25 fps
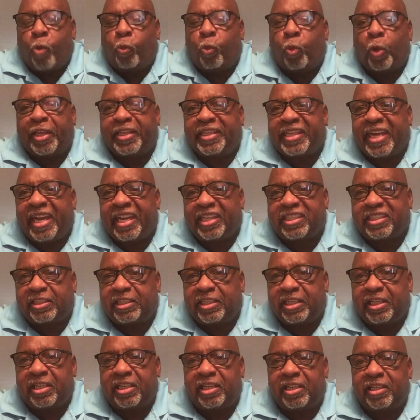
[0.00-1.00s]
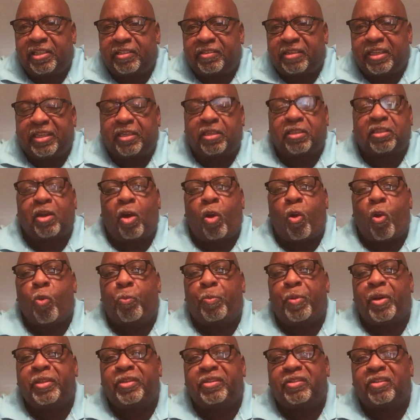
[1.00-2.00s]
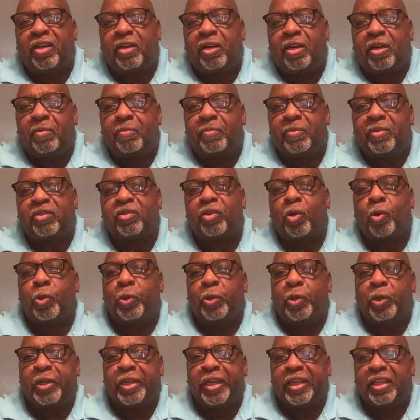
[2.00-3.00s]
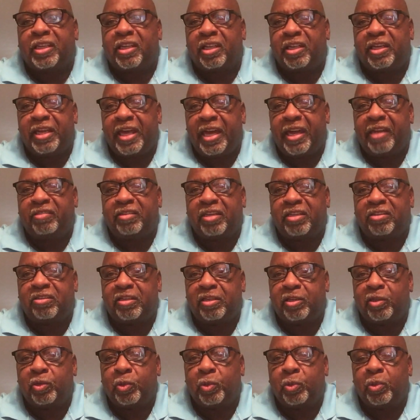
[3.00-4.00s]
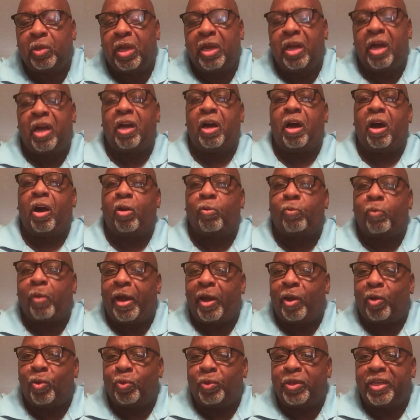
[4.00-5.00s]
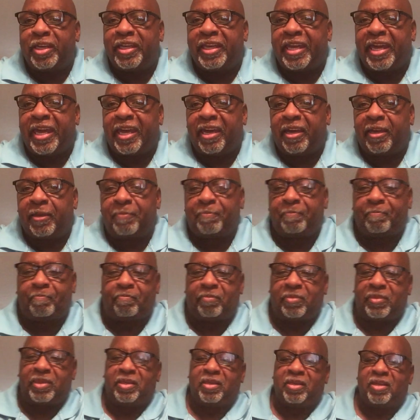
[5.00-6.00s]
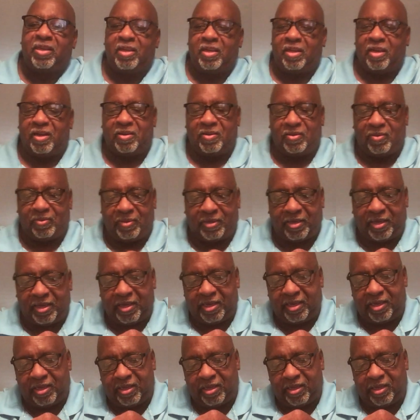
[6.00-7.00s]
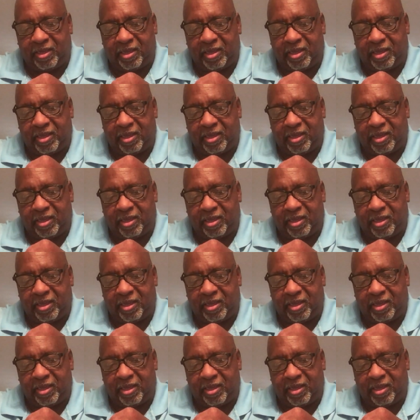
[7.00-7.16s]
What that does is opens up so you can connect the two around your neck. Okay.